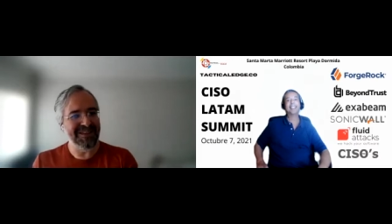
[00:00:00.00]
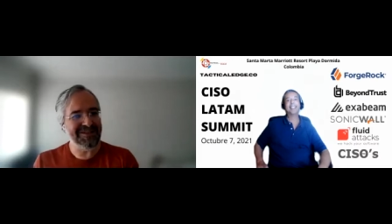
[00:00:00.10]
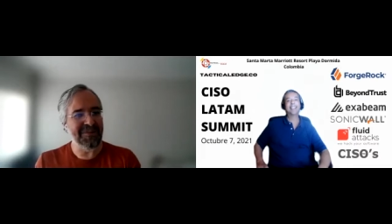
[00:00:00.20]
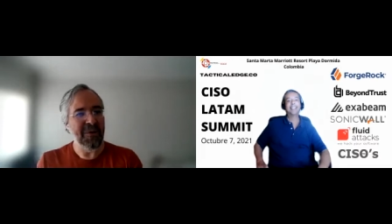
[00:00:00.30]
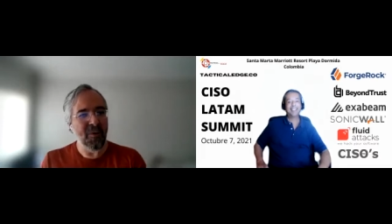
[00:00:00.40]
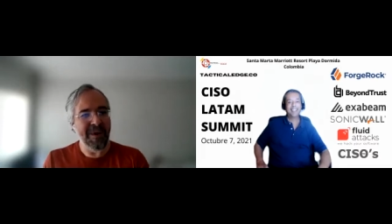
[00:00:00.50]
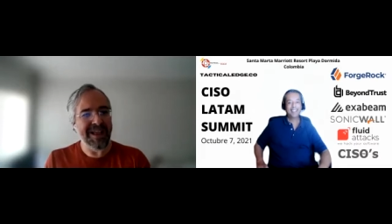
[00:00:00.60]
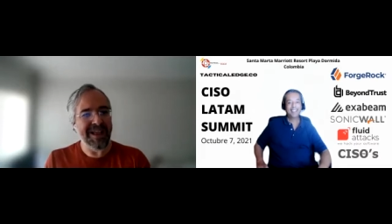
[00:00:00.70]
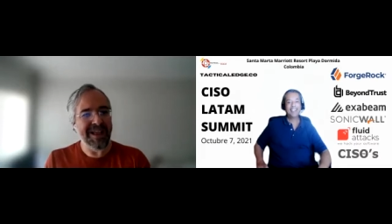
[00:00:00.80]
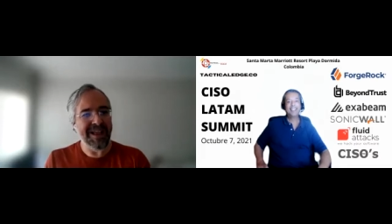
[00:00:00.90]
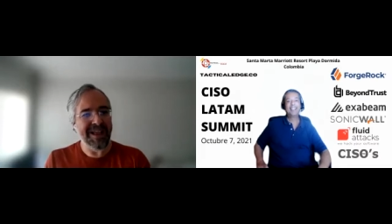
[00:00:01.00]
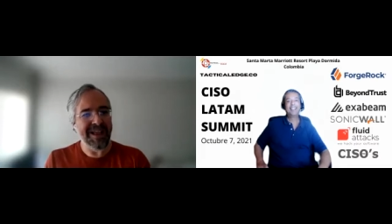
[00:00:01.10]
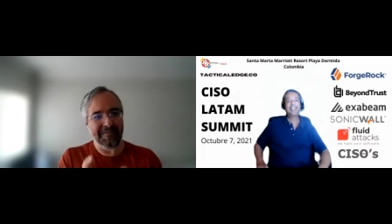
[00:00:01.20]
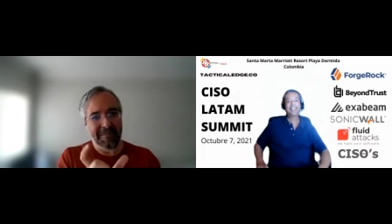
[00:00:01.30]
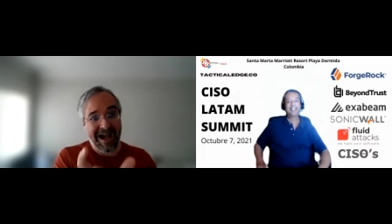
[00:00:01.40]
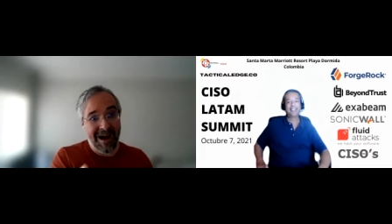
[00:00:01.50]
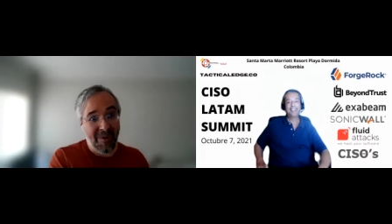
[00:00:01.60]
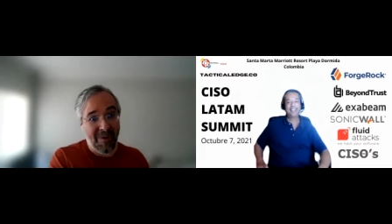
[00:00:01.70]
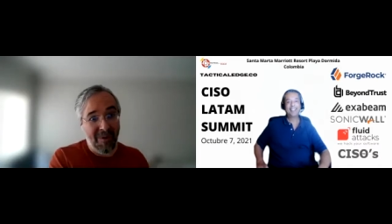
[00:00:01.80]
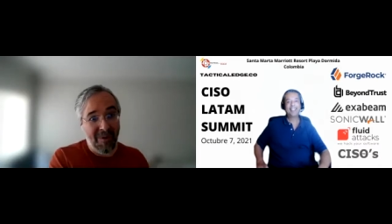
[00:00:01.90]
So when they say
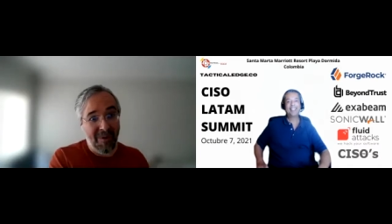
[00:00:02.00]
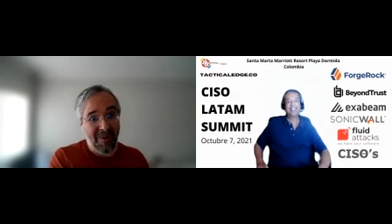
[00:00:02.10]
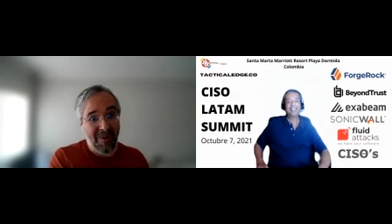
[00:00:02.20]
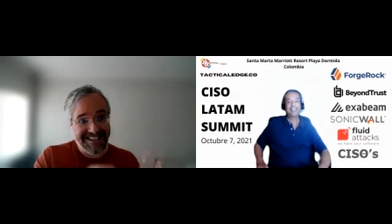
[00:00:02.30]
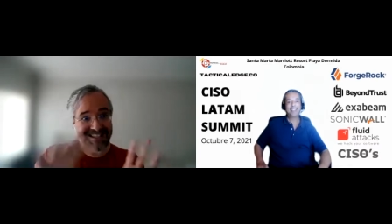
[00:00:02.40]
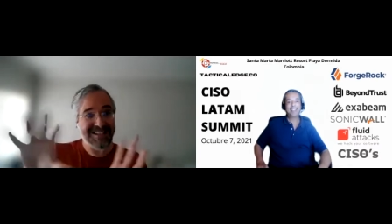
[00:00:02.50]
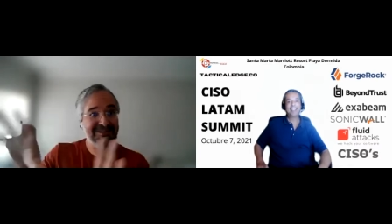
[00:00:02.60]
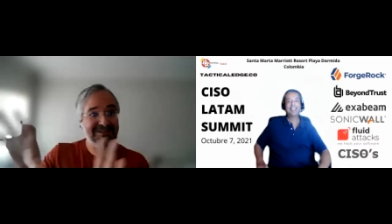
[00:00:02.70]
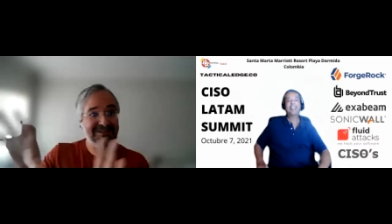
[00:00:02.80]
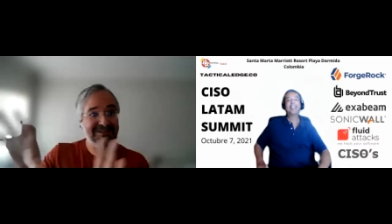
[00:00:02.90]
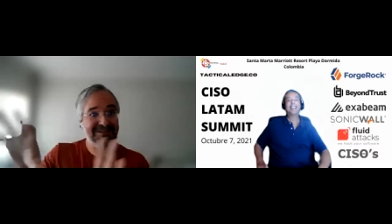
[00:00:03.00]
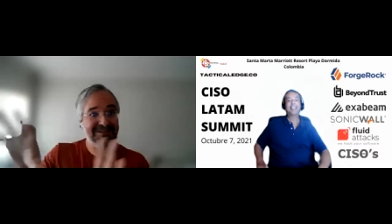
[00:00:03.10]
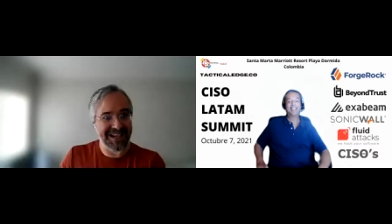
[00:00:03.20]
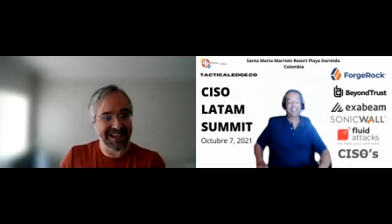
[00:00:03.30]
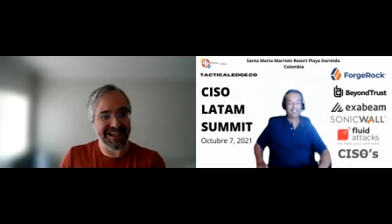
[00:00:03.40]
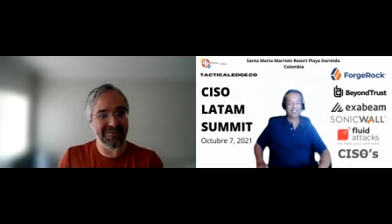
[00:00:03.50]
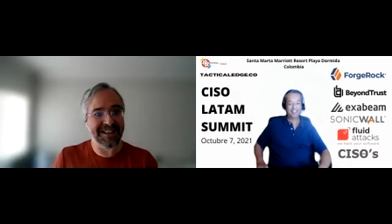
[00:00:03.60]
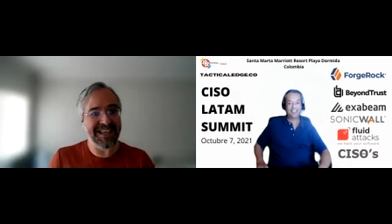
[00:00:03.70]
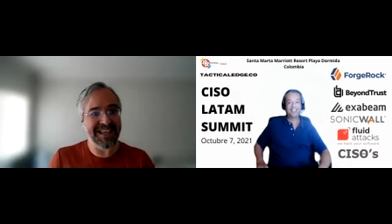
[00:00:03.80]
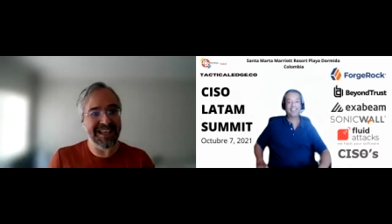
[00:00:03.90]
malware, this is what they mean. When
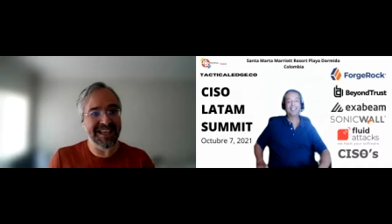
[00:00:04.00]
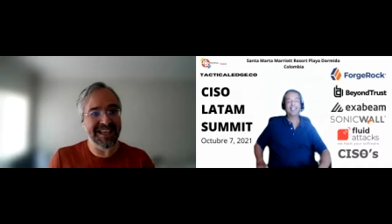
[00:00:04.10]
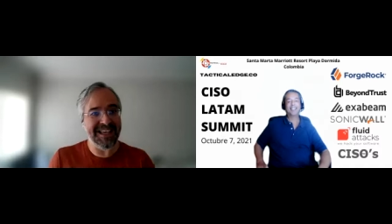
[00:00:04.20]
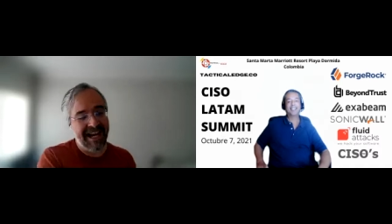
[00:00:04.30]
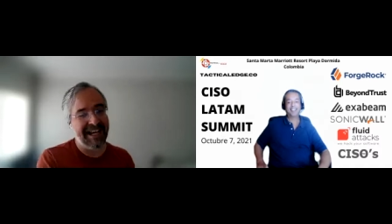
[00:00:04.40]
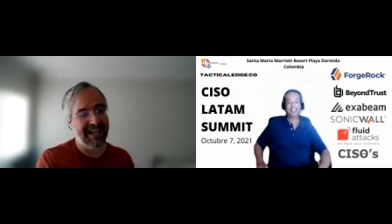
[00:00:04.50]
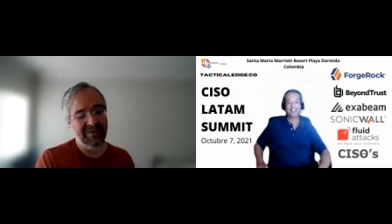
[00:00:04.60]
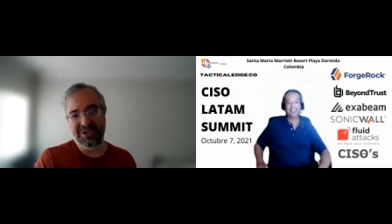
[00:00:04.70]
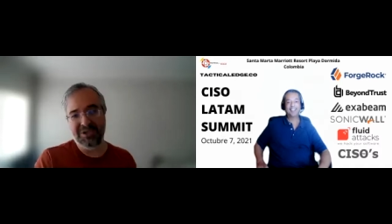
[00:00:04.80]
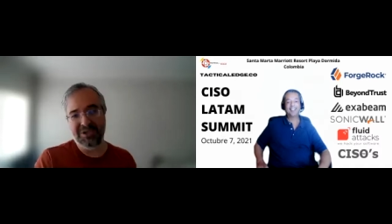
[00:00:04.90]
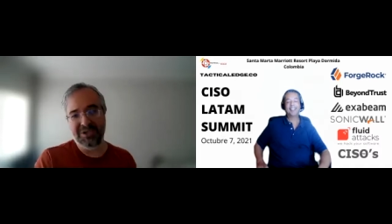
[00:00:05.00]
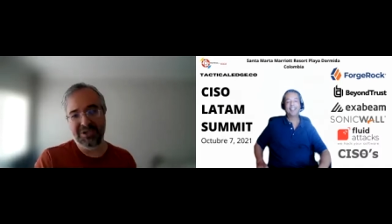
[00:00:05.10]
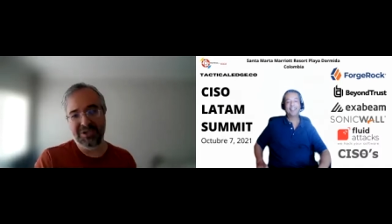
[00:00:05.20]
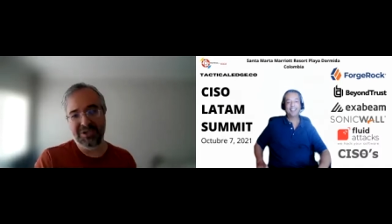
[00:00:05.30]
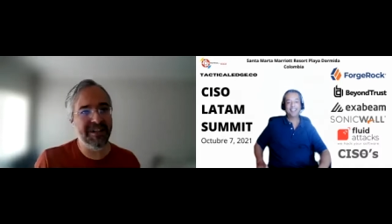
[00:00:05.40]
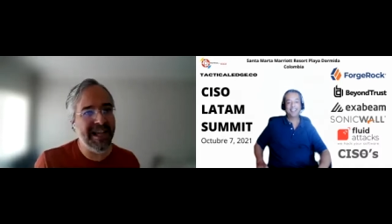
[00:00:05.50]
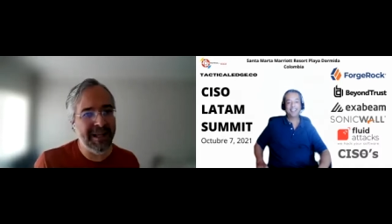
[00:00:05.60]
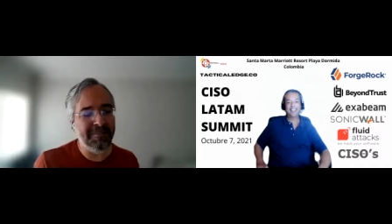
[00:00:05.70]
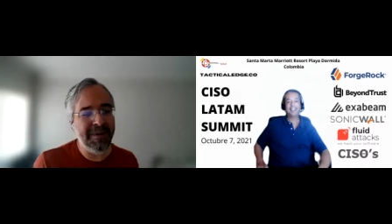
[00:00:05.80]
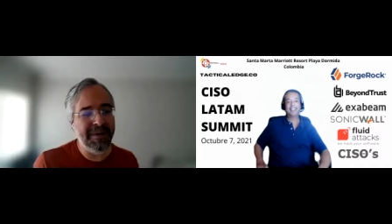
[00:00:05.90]
they say hacking, which we often get
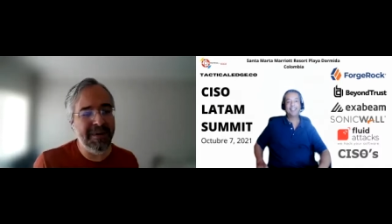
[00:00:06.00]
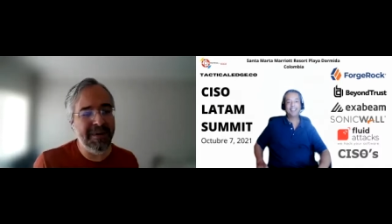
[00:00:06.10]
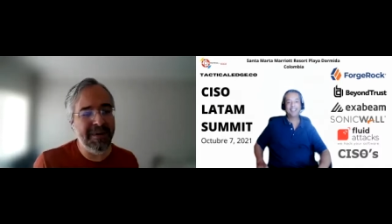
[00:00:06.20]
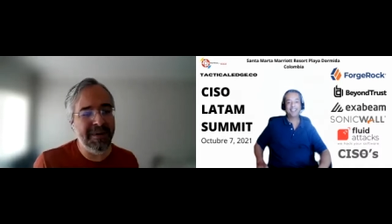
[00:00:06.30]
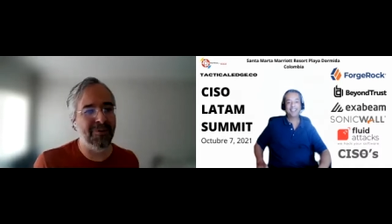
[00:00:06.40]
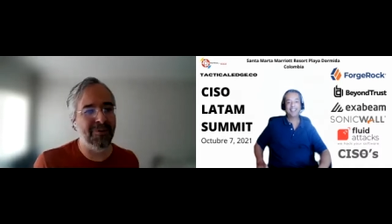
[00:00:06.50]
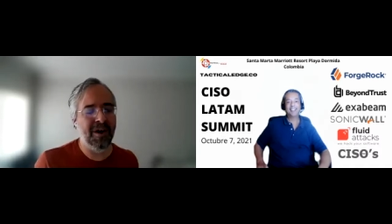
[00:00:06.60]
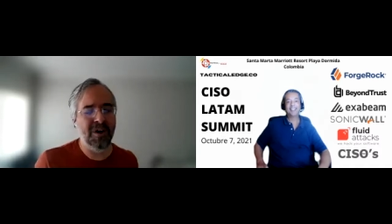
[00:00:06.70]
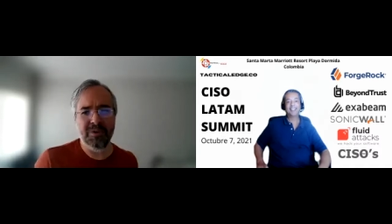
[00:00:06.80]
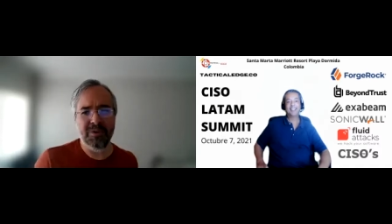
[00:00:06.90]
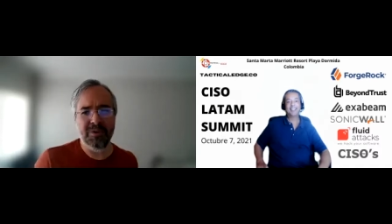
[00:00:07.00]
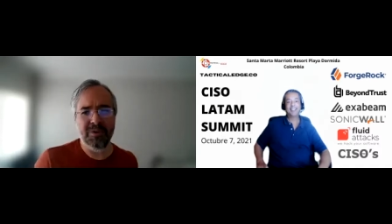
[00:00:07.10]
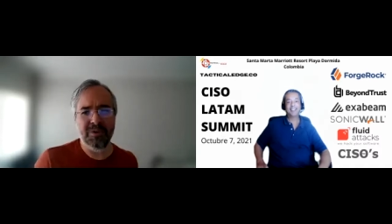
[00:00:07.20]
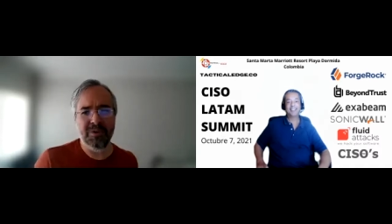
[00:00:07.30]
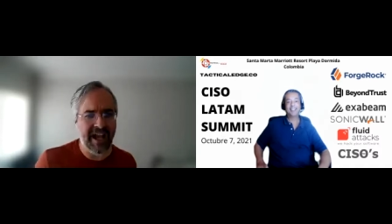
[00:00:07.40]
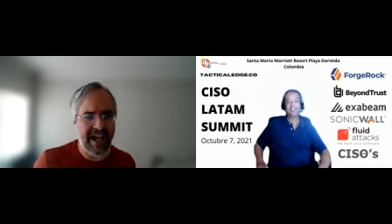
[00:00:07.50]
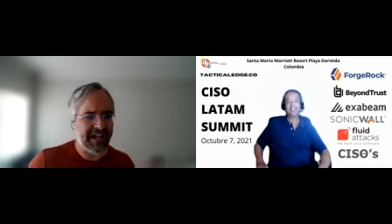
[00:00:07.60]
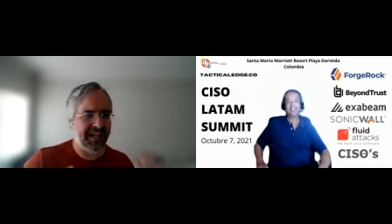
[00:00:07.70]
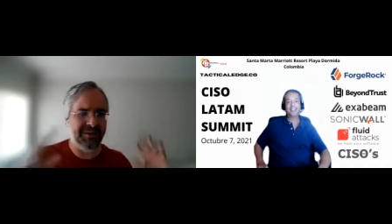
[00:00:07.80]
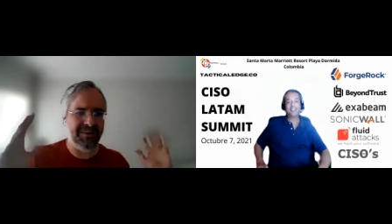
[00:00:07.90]
a beating for, oh, you shouldn't say
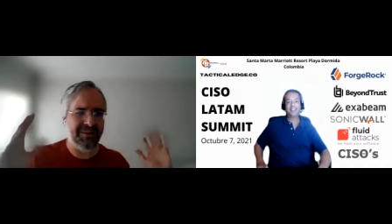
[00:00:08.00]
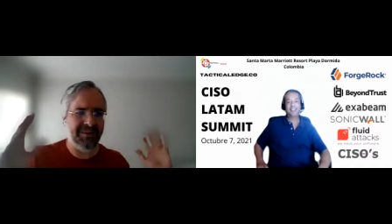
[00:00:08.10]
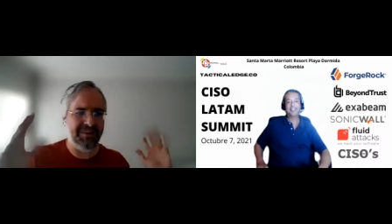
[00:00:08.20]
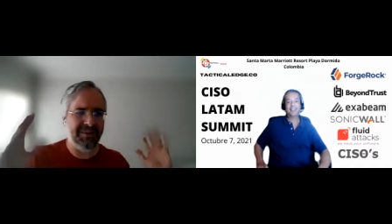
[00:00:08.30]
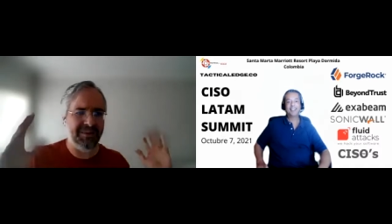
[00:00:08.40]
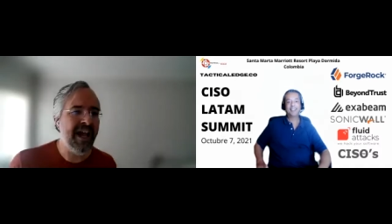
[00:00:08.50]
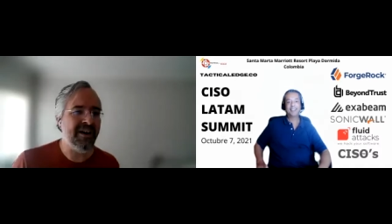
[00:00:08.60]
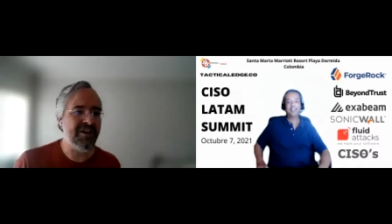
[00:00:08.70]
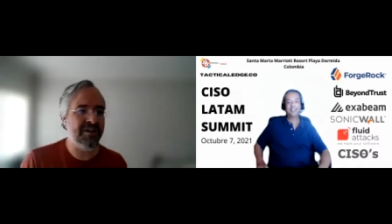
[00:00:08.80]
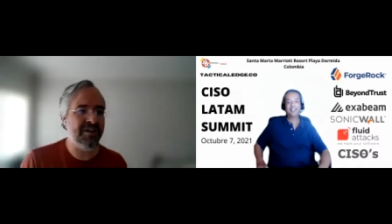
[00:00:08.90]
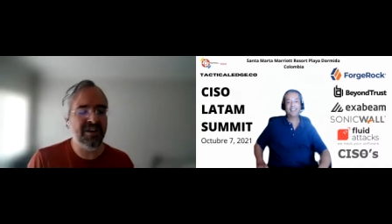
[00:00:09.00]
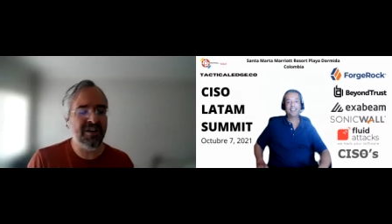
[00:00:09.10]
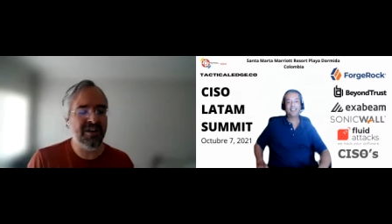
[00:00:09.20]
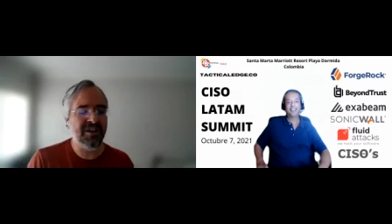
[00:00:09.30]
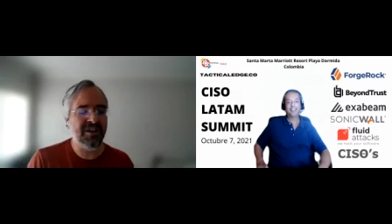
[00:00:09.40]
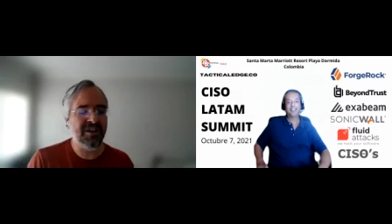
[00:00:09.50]
hacking because hackers are not. No.